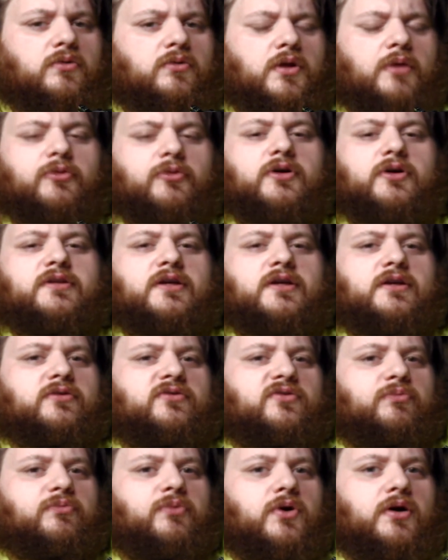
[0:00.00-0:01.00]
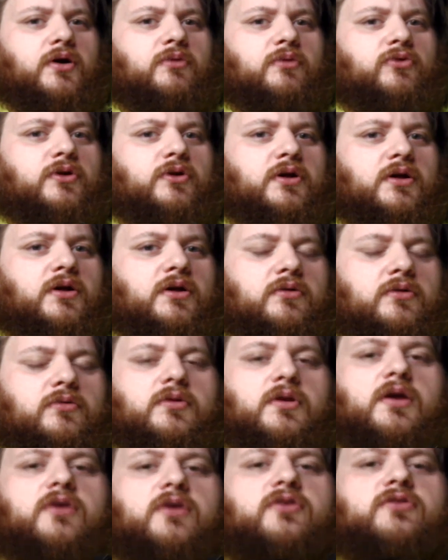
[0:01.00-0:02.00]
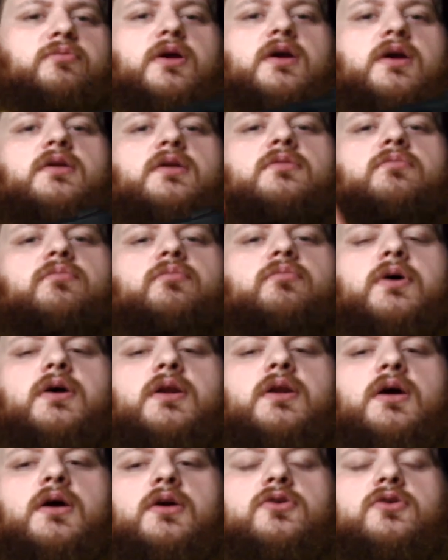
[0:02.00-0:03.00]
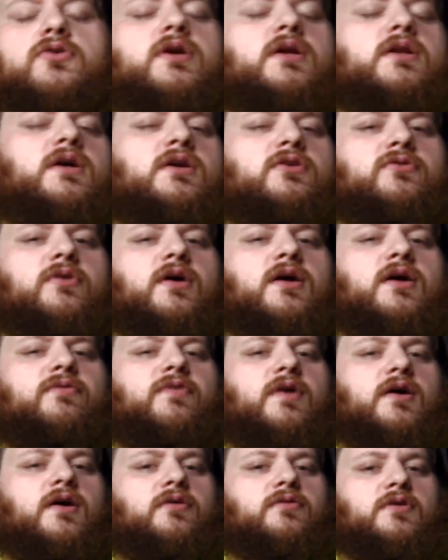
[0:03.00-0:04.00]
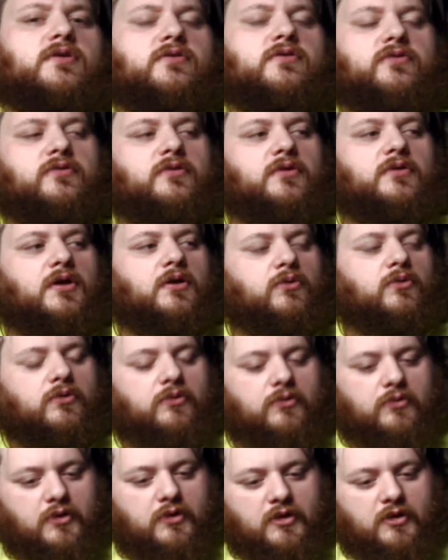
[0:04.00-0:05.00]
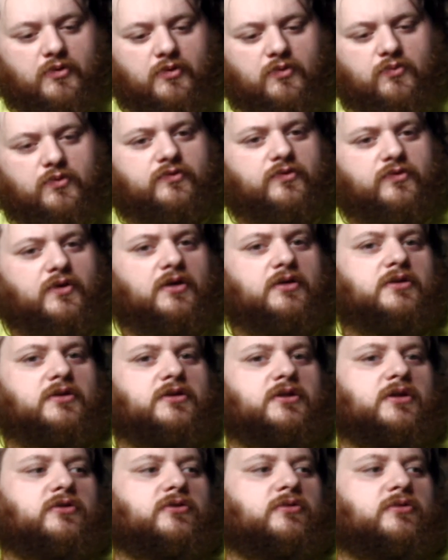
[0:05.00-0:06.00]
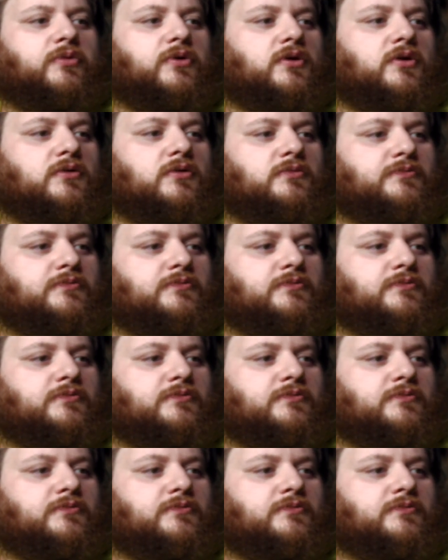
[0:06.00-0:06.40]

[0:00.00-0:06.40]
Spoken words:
I'm going to take this apart. I'm going to explain, but you cannot dry fire these. Give me 1 second to take this apart.